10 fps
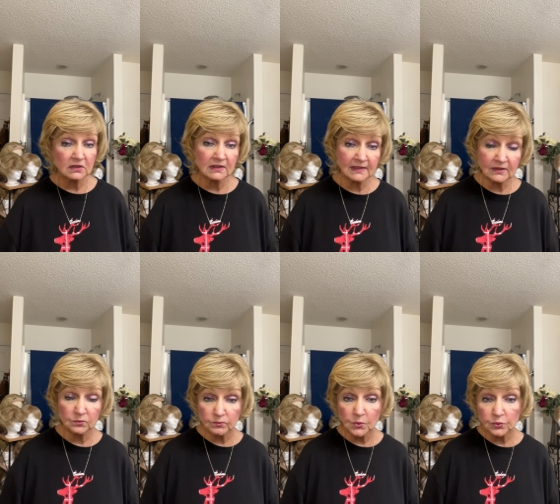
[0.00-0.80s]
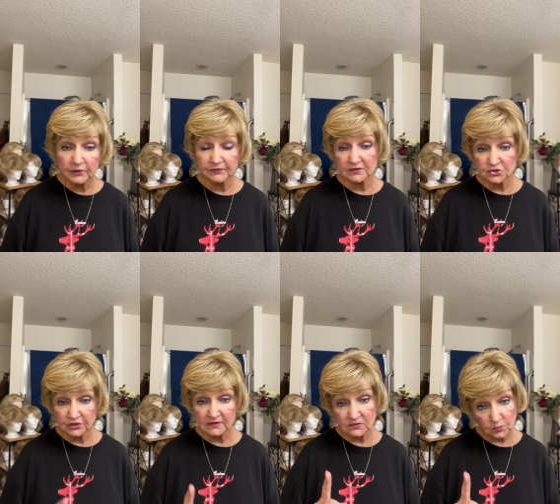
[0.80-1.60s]
get more than
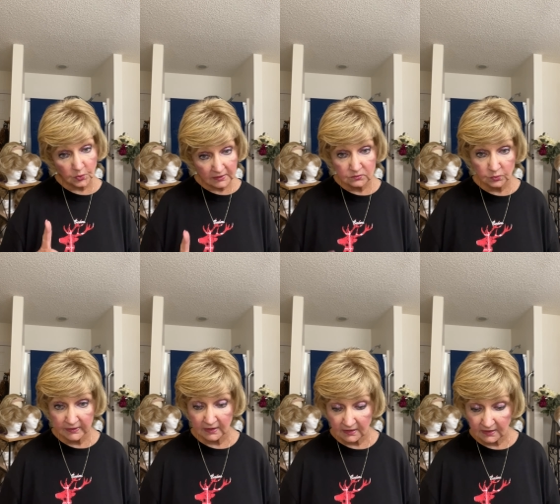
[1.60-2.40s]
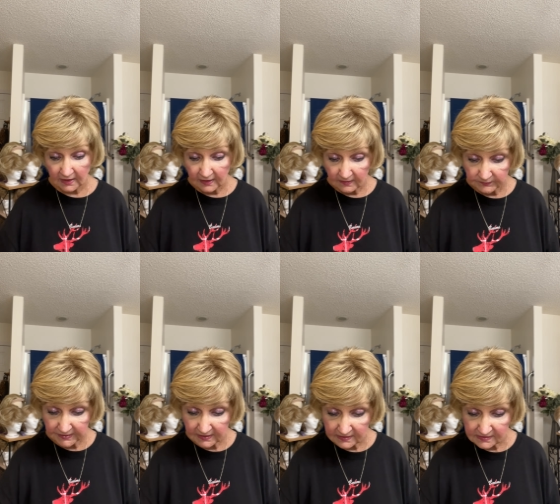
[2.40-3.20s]
just one wig
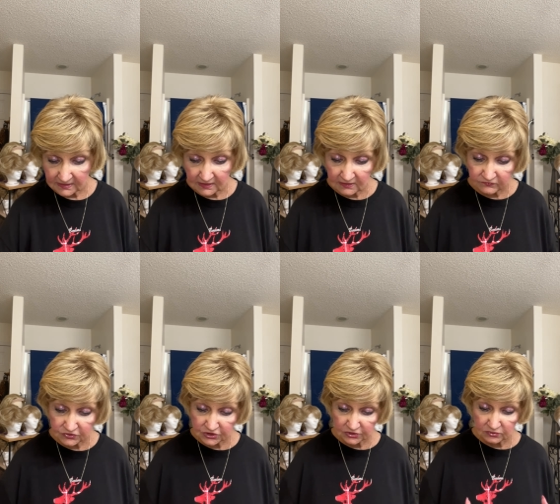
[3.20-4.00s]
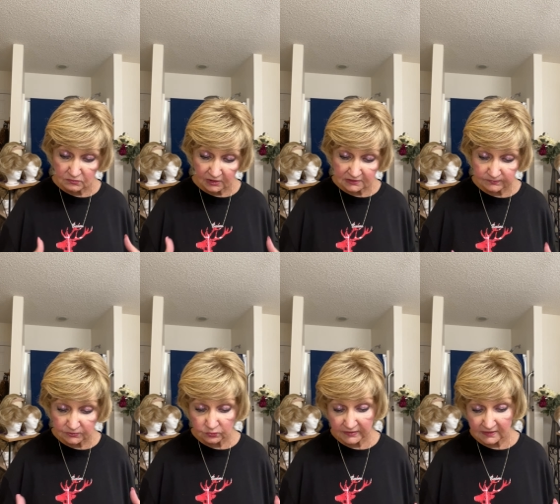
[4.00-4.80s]
because it gives you, multiple
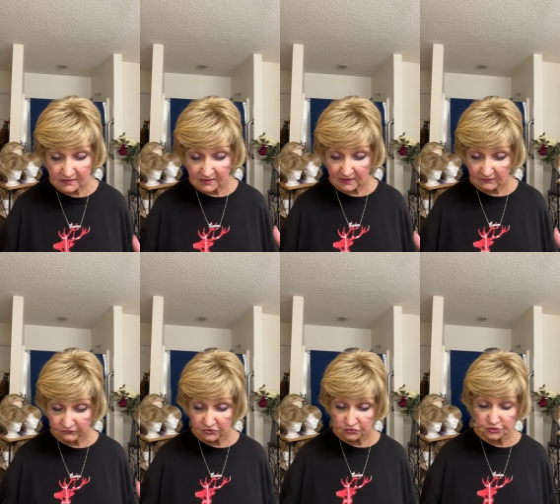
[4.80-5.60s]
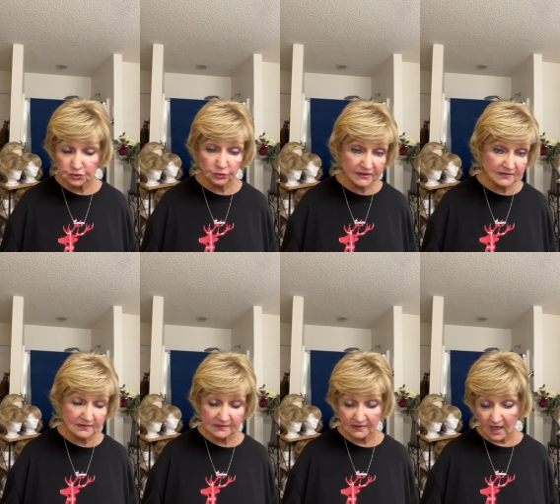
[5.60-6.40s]
wigs give you
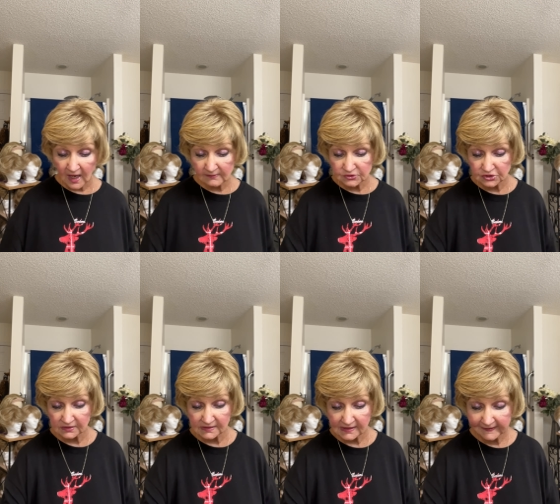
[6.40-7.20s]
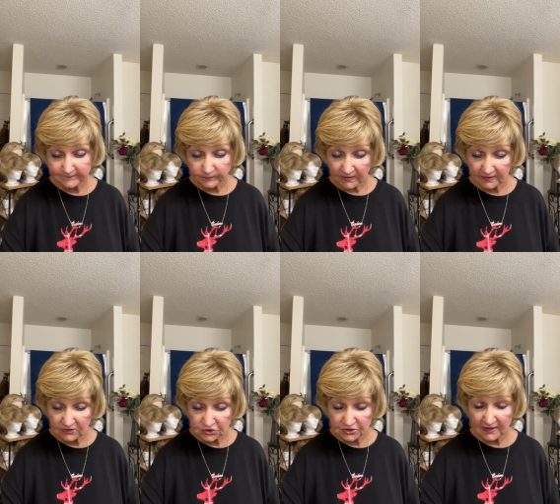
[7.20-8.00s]
choices and options
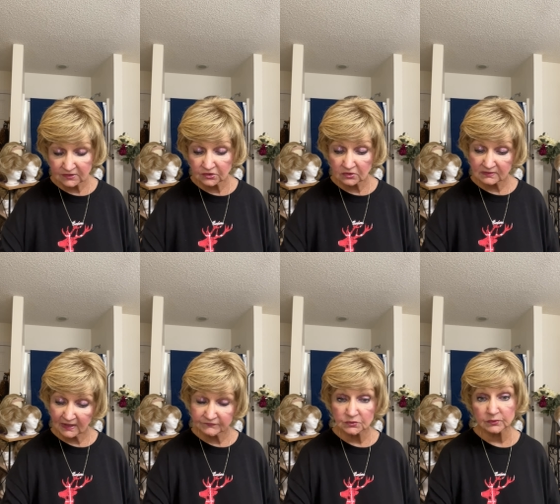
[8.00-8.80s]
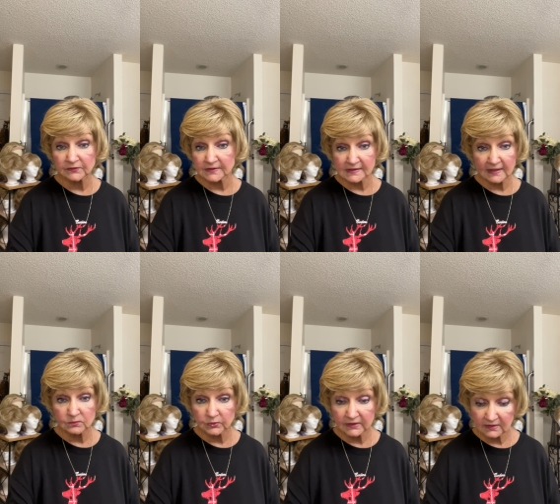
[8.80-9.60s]
each day. You don't have to wear the same
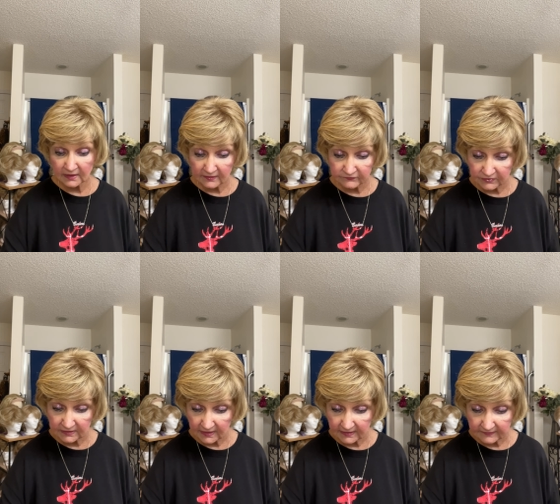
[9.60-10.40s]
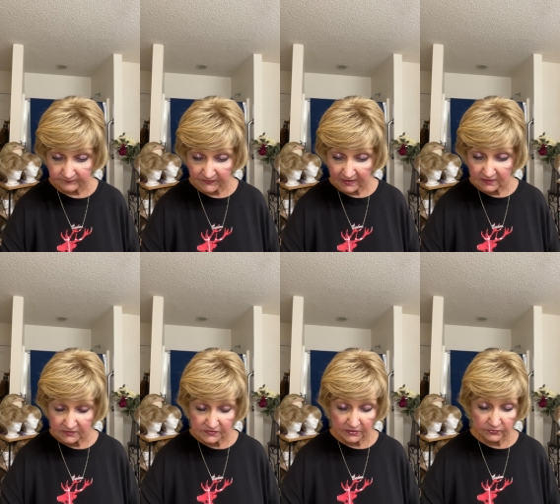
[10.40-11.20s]
wig every day.
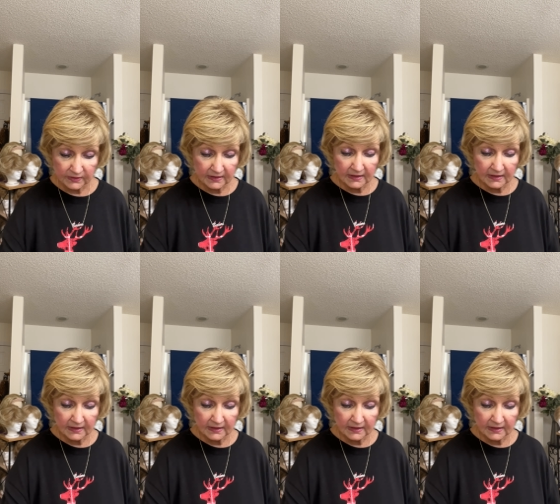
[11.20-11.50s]
So